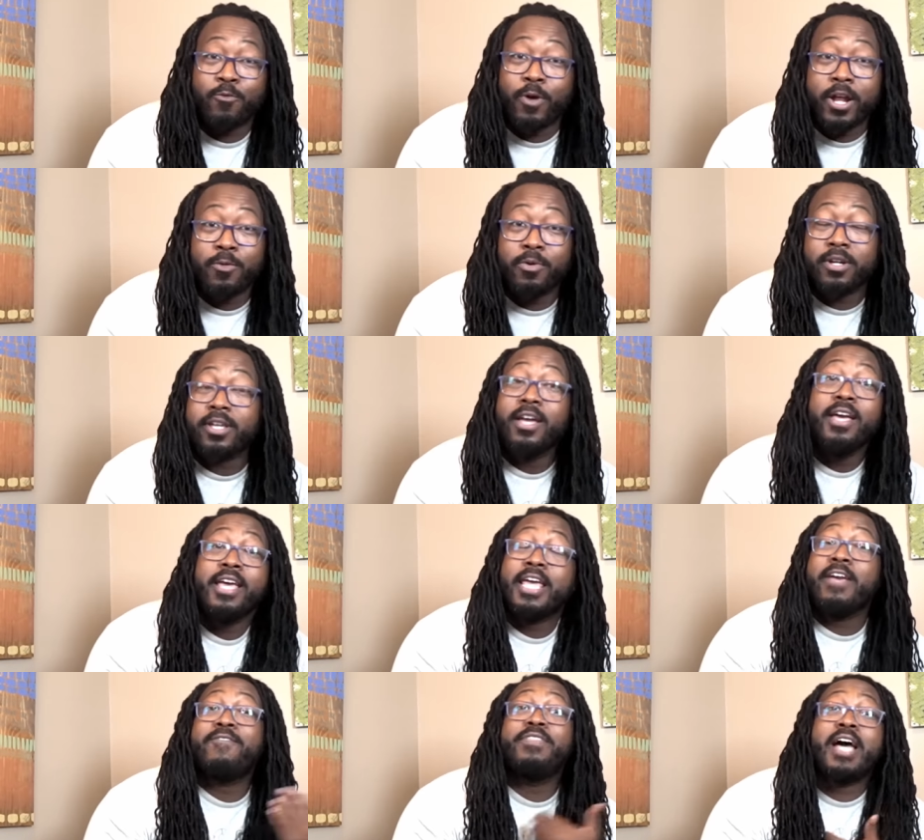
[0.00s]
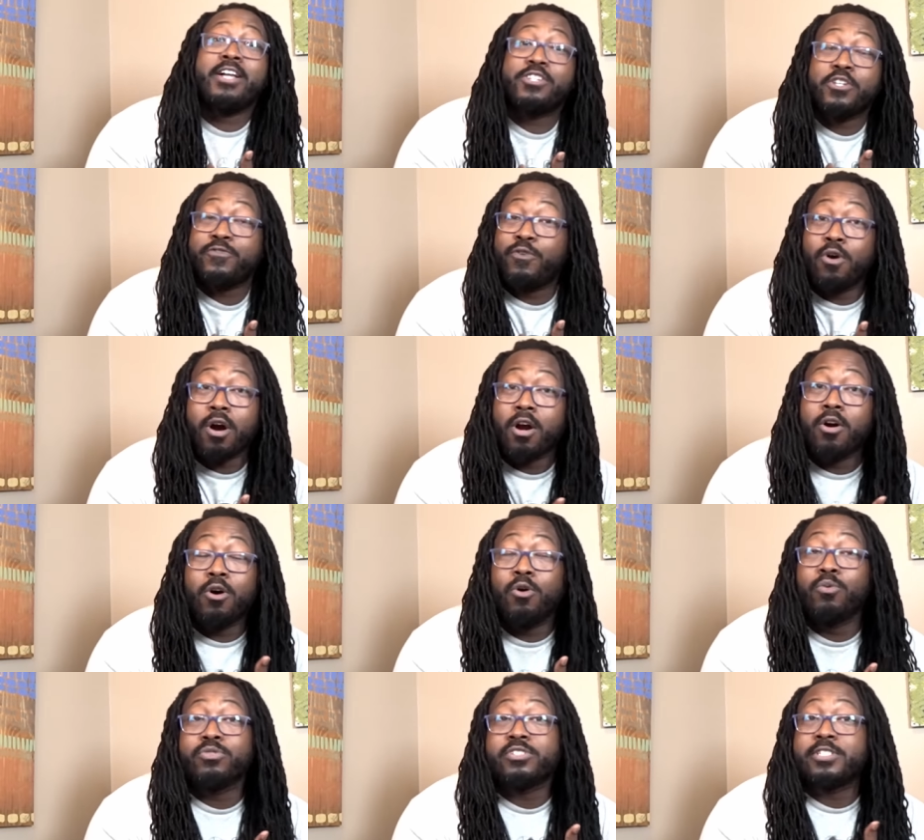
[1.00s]
rhetoric, if not just for our
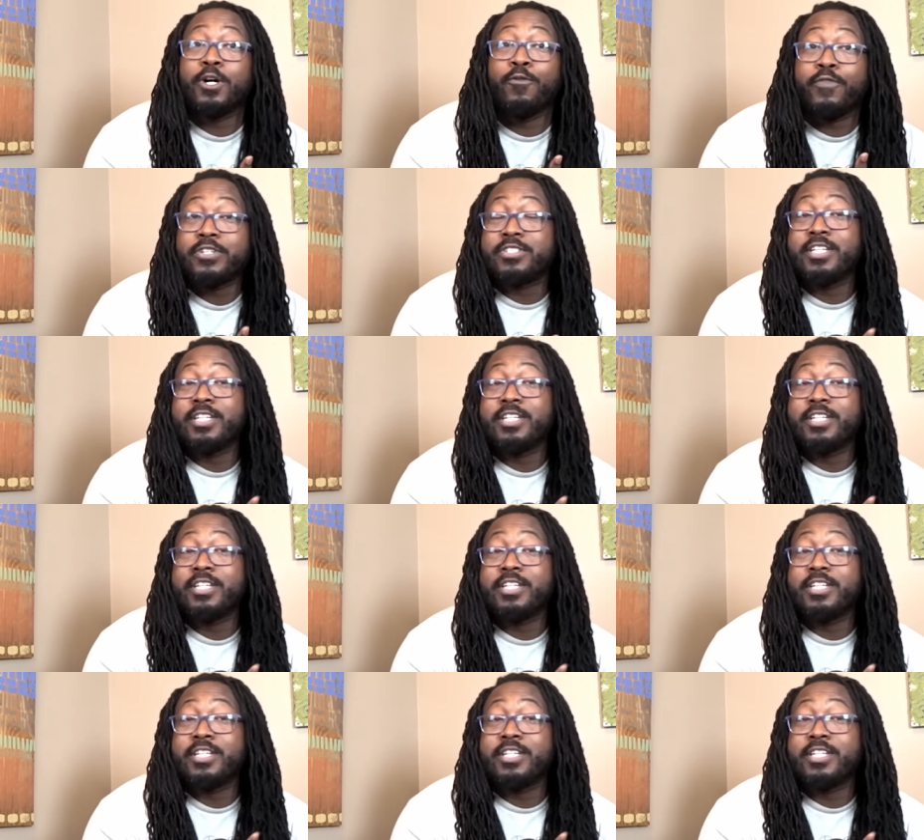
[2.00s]
own selfish